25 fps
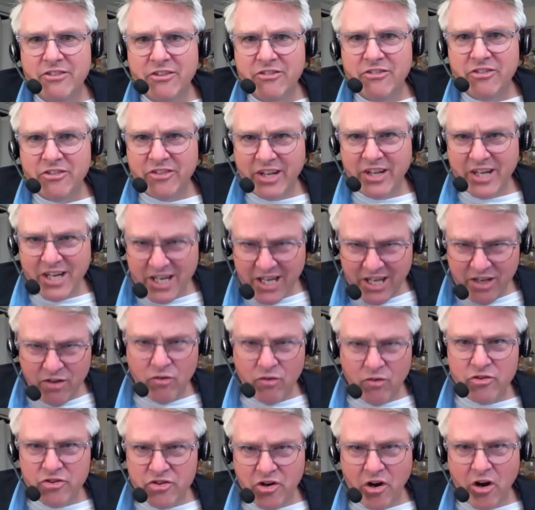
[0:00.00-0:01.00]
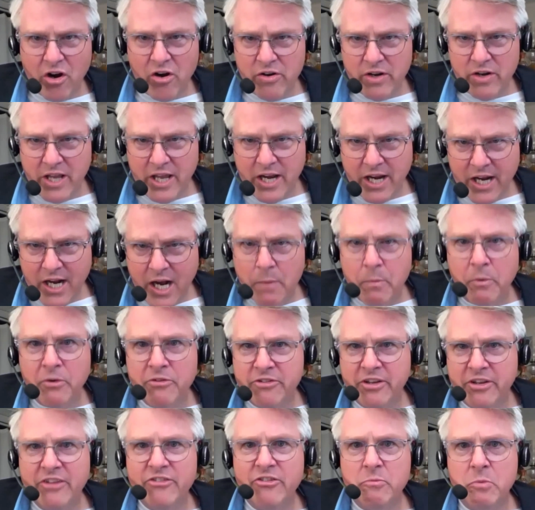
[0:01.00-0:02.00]
It's just like a killer chart and a couple
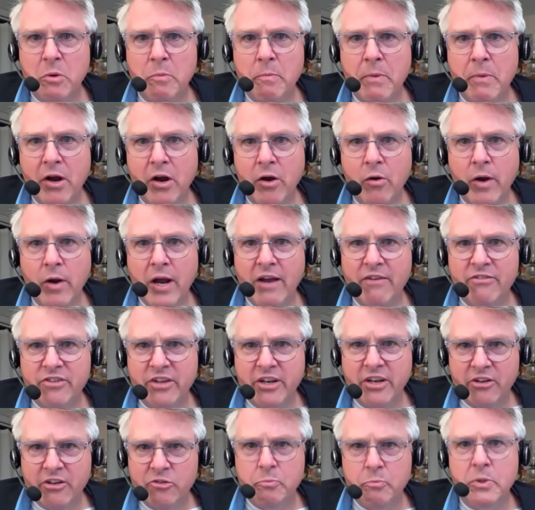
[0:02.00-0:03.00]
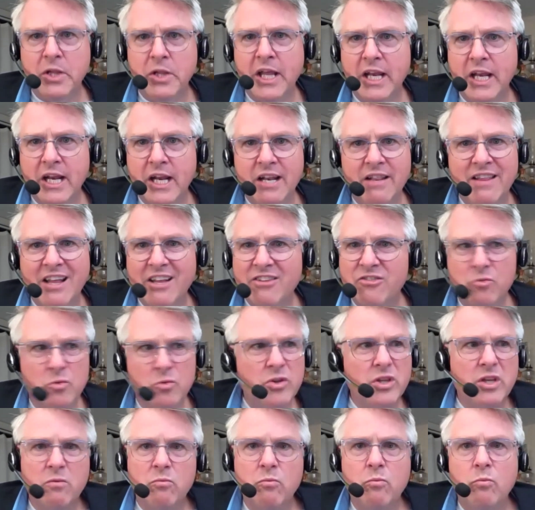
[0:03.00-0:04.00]
sensible paragraphs that explain it. And that's
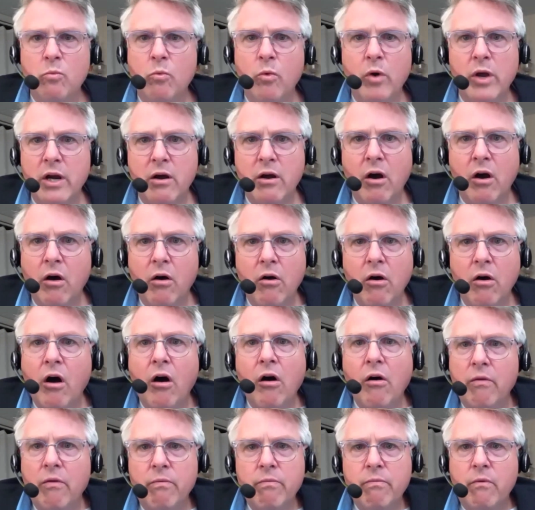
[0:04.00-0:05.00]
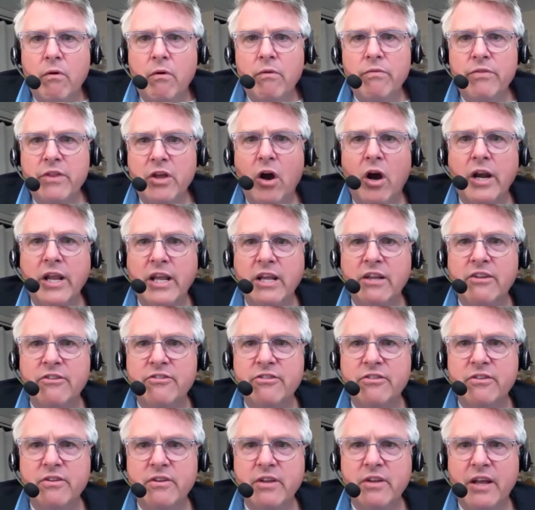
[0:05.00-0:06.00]
really what all the
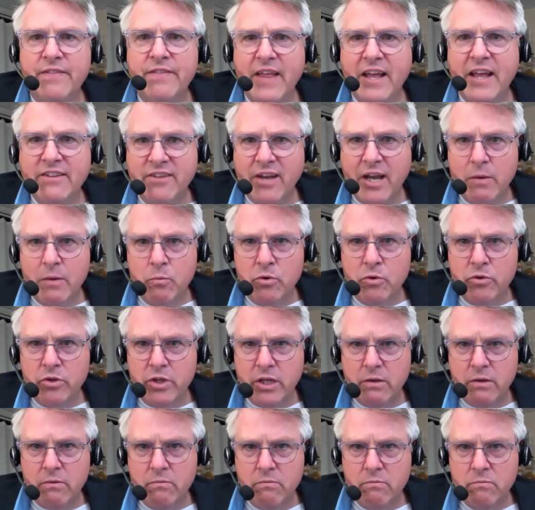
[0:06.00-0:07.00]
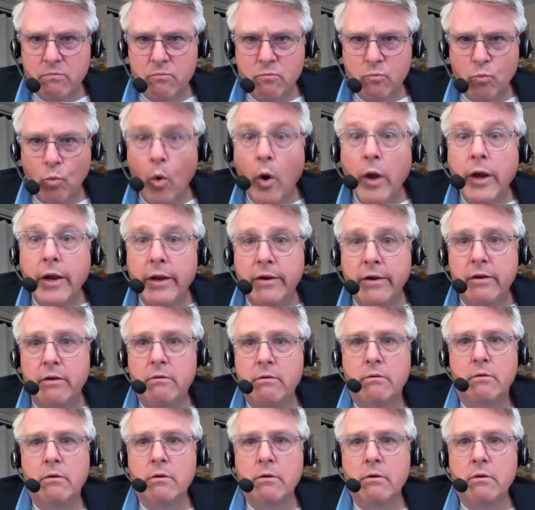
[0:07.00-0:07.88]
audience at that time really wanted.